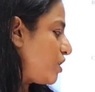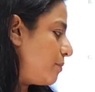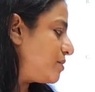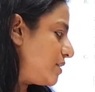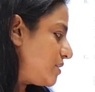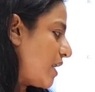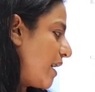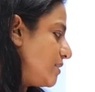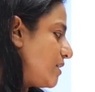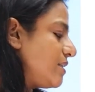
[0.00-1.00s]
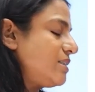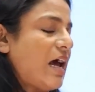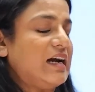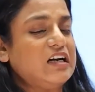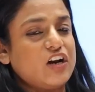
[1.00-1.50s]
shapes and sizes
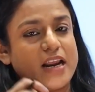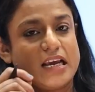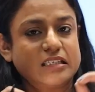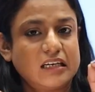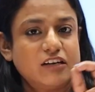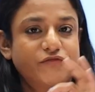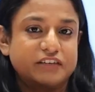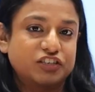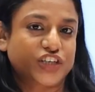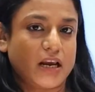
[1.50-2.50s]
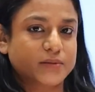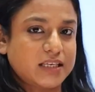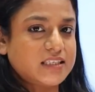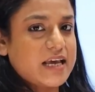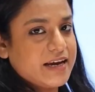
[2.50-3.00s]
and trace the different shapes
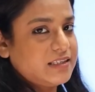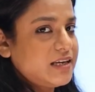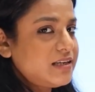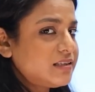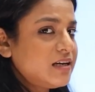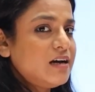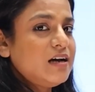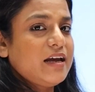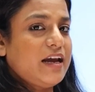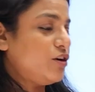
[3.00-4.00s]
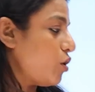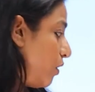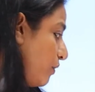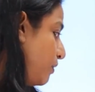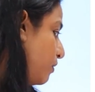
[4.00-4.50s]
and sizes in your